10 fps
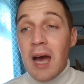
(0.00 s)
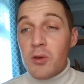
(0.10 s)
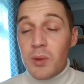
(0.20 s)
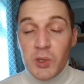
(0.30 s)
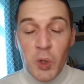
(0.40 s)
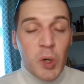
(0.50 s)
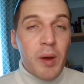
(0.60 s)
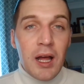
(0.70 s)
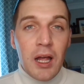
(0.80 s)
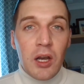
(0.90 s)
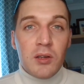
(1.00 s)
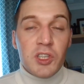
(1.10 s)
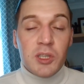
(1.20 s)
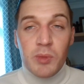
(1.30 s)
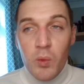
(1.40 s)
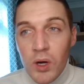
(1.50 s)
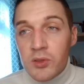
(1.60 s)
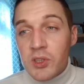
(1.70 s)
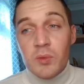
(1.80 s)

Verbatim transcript: However, we talk about her a lot. She's my world.